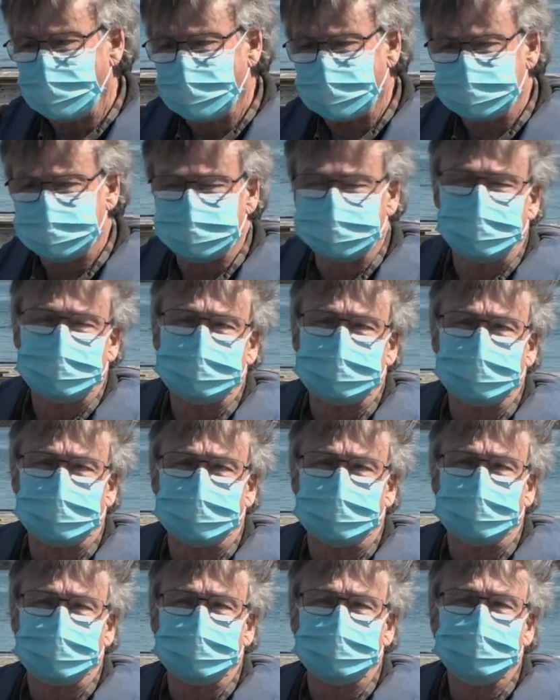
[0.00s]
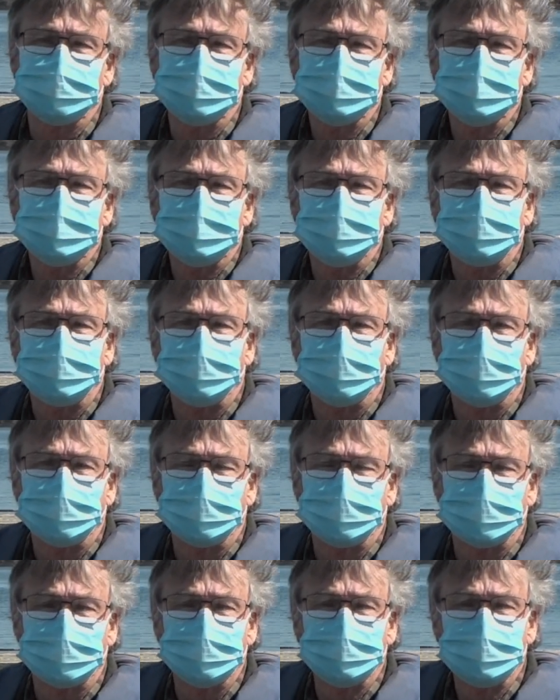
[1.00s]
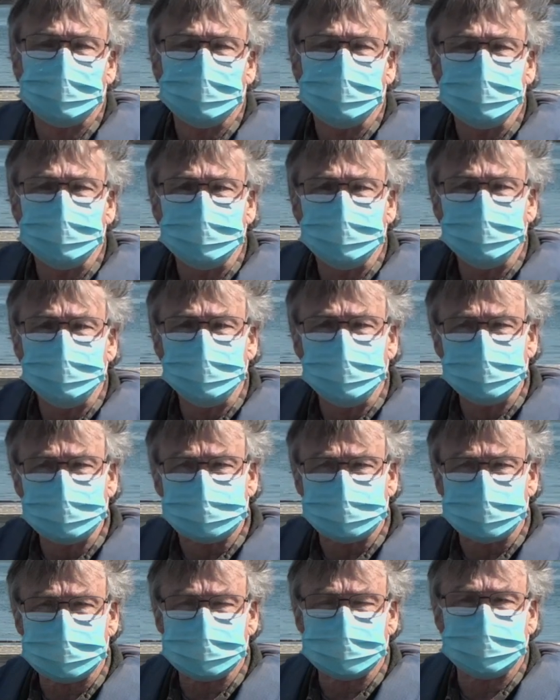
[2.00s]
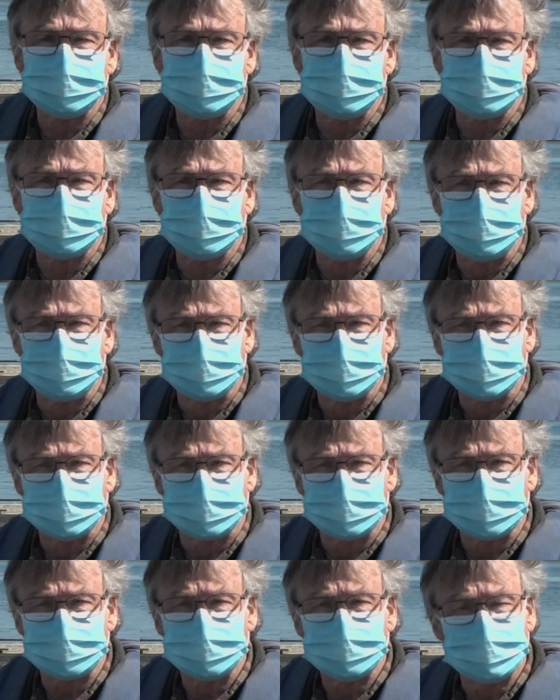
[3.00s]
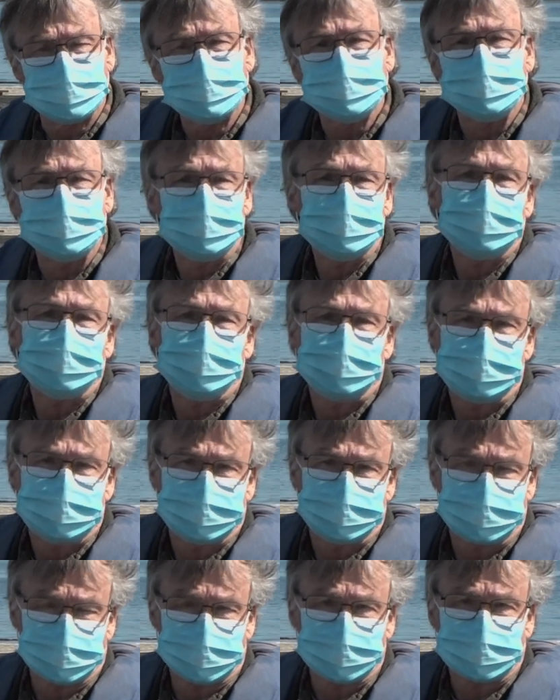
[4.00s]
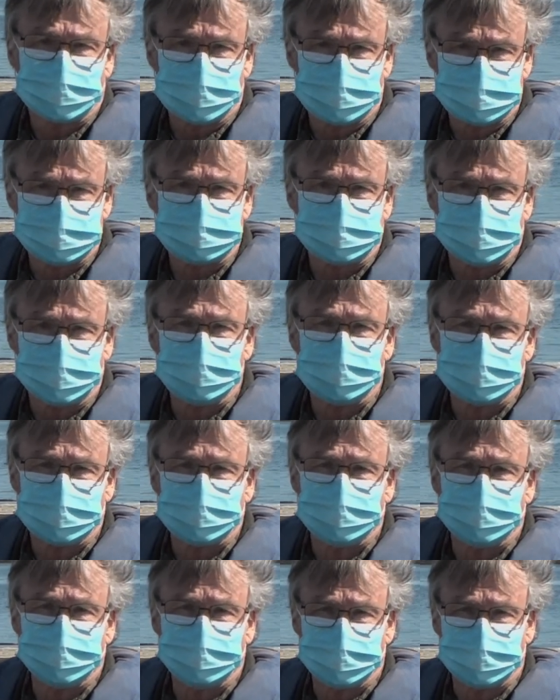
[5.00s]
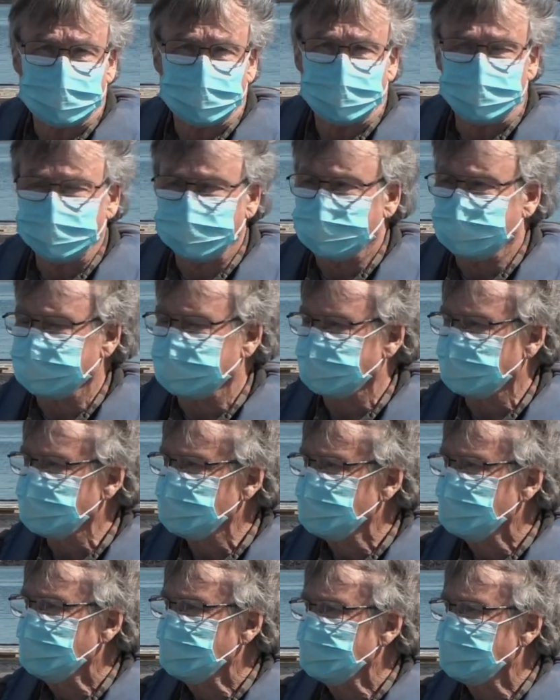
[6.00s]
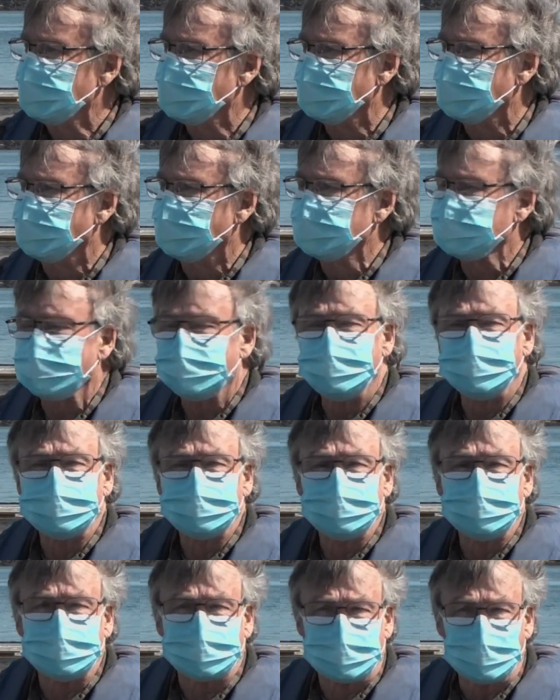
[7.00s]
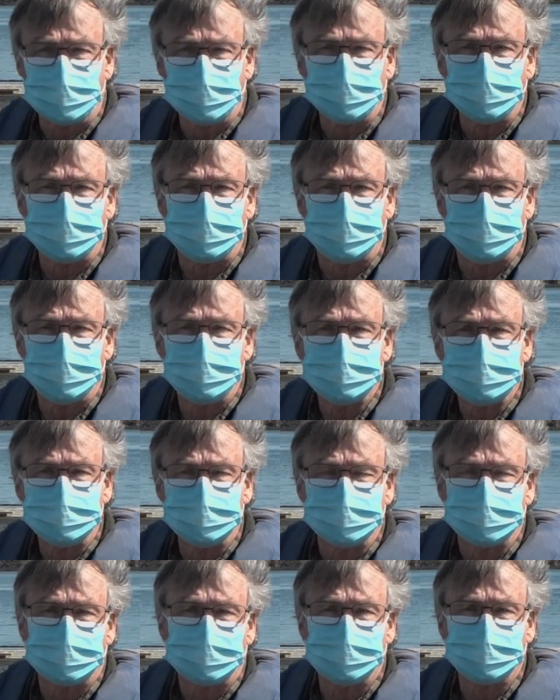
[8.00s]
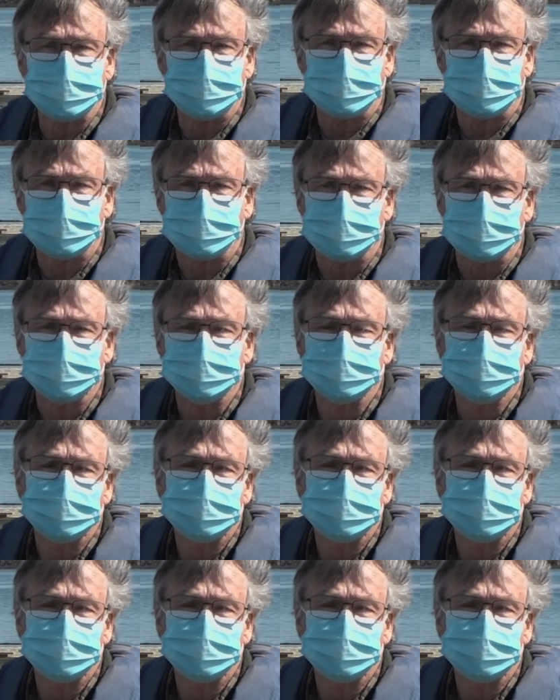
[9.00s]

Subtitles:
excellent time for nutrient availability, fertilizer availability, and growth in our farm.